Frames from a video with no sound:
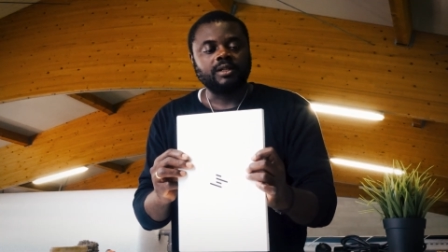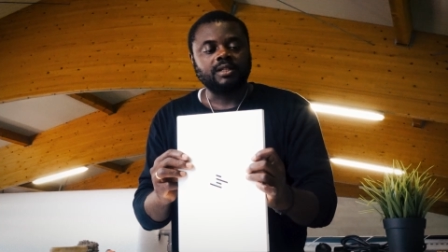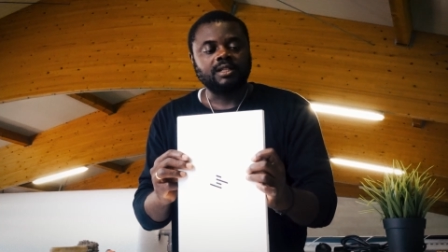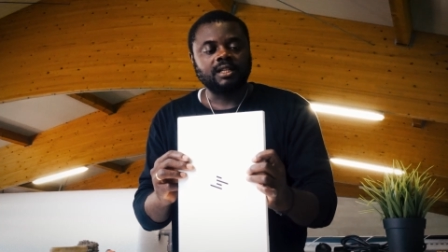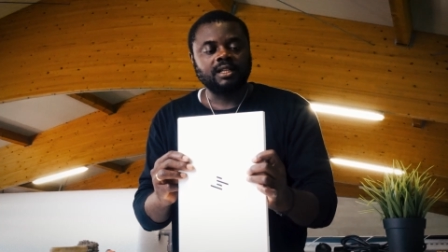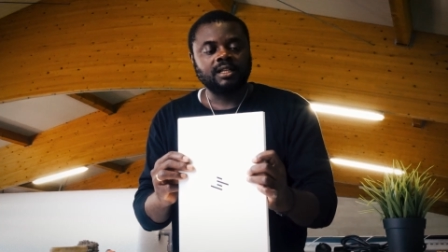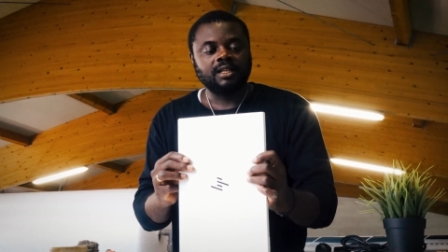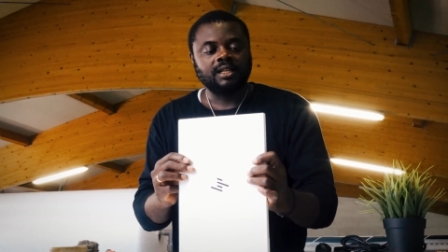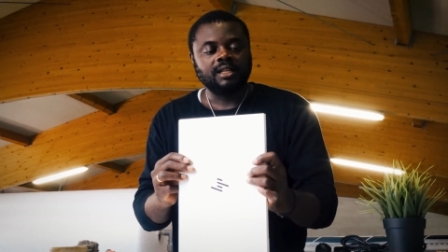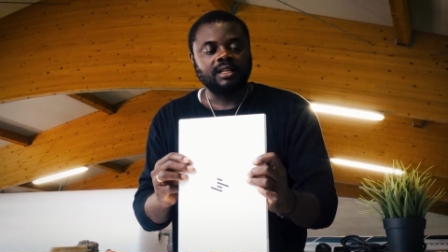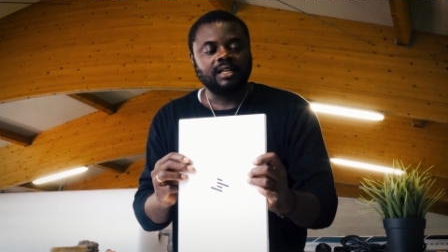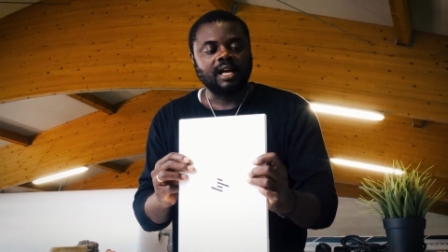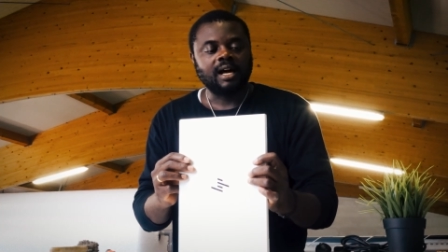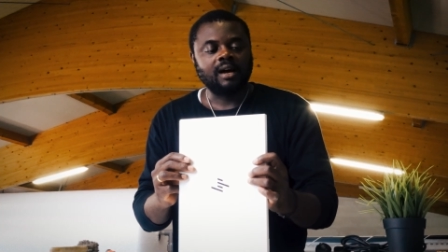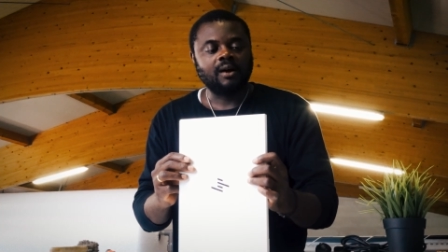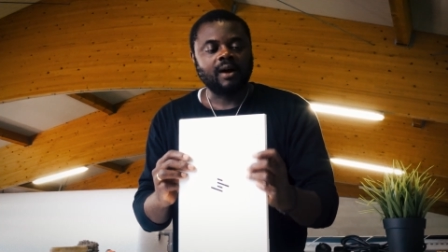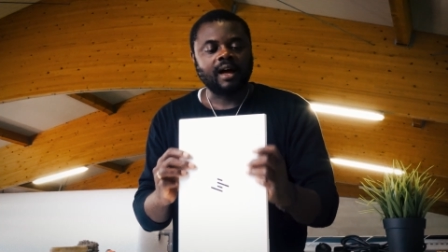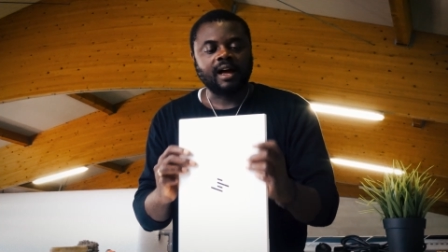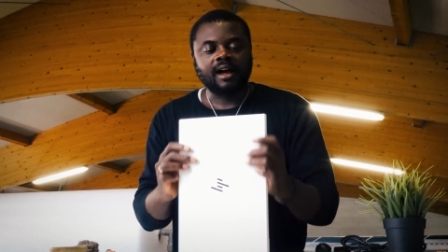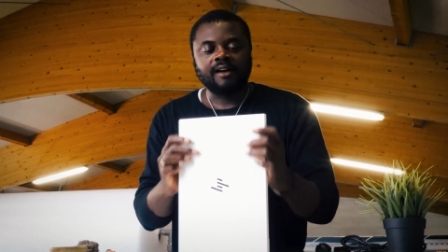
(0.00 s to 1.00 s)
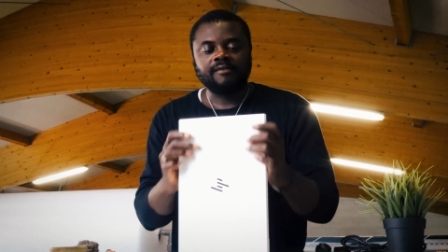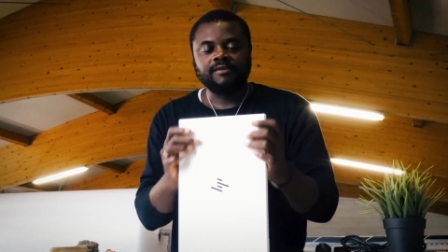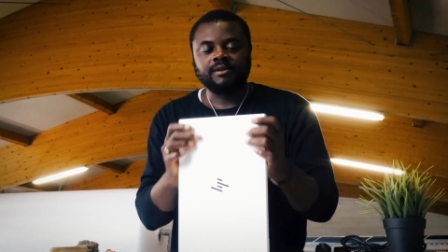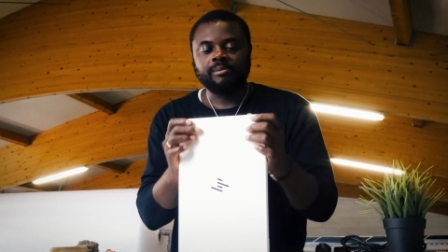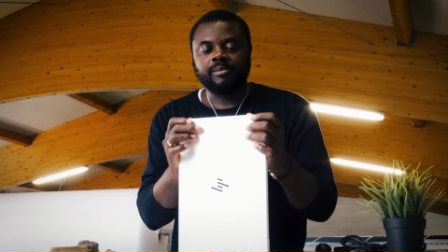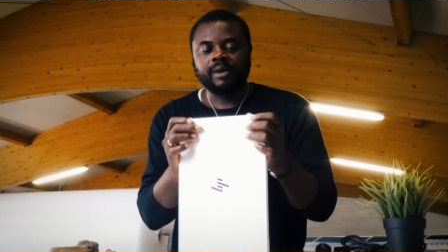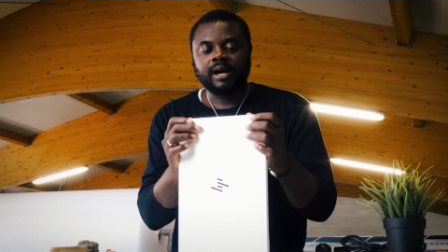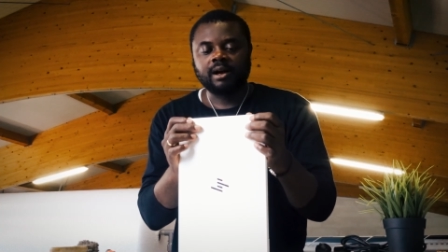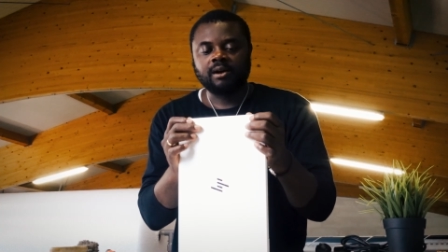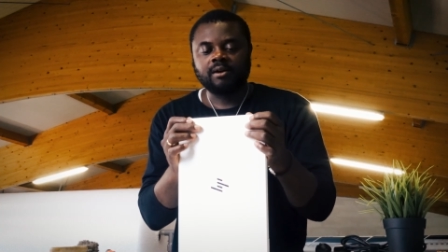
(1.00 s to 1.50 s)
See, now I have the
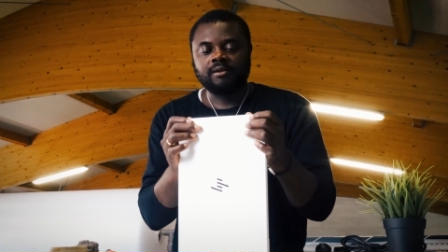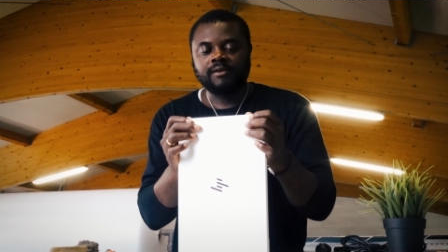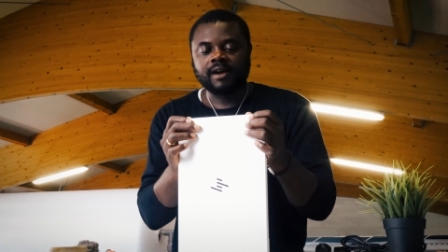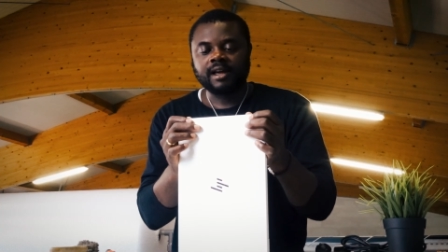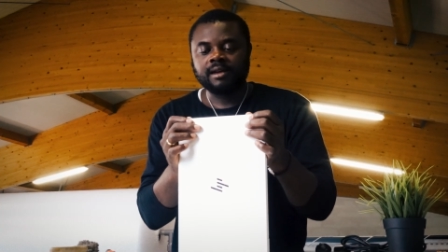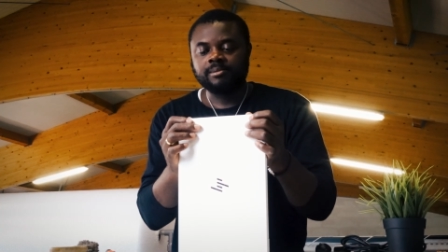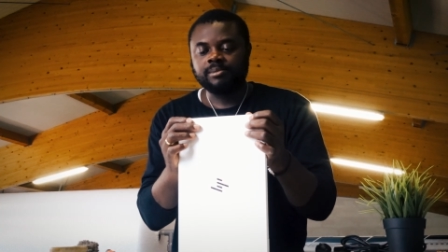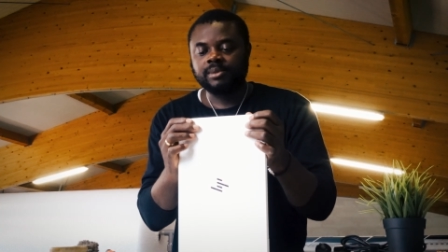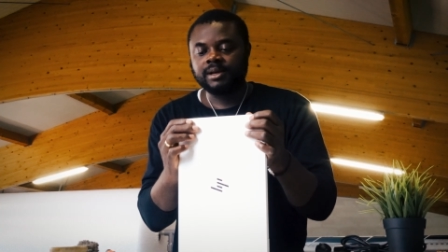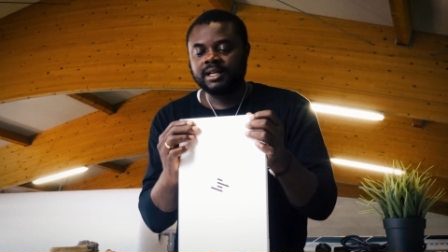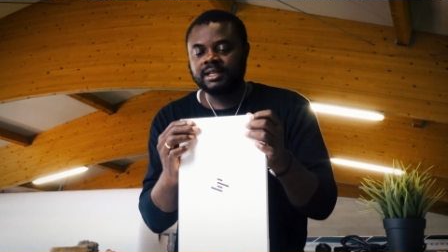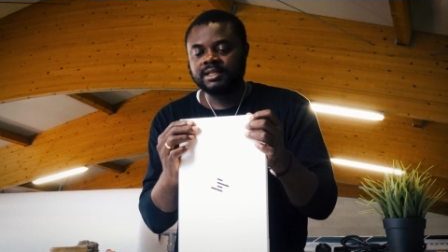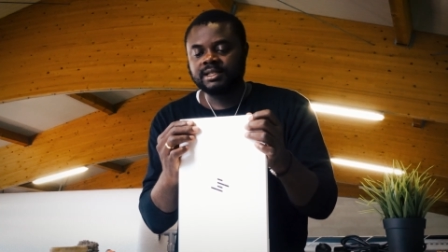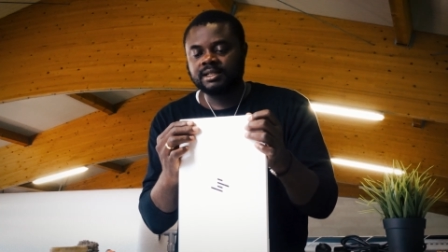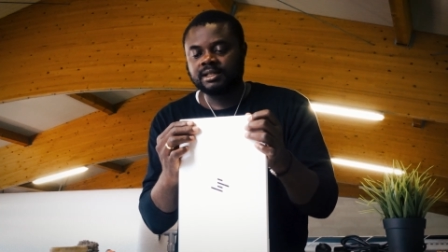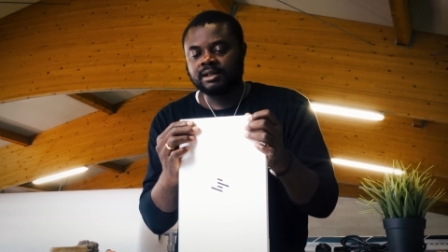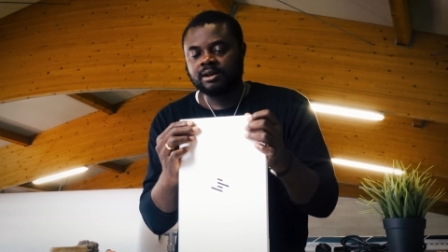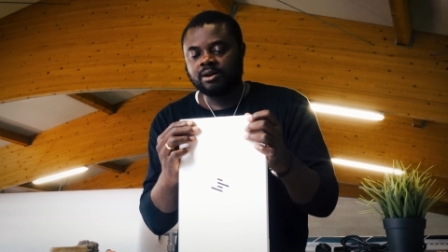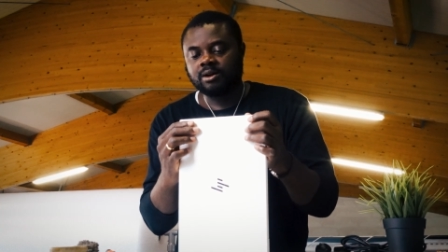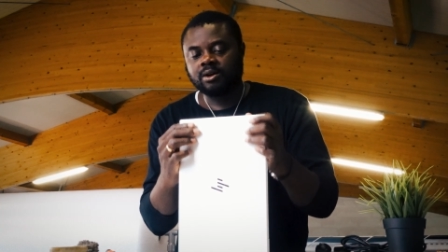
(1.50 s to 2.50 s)
back cover in place.